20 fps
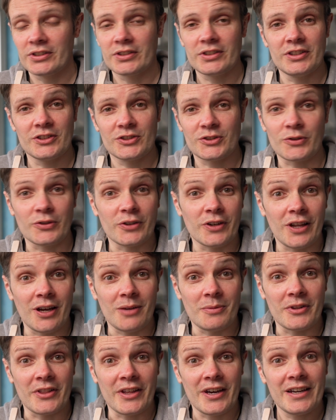Install a
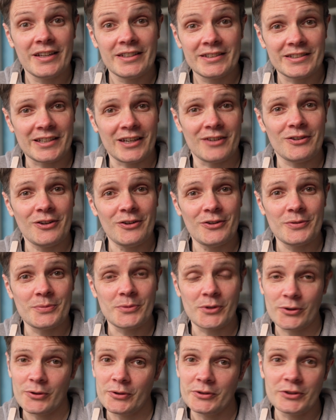Llama there, download a
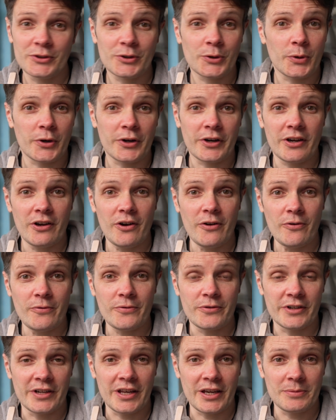model, and you can query it
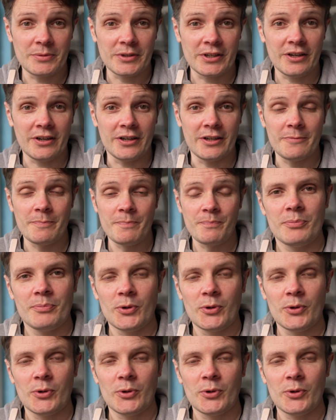over an API.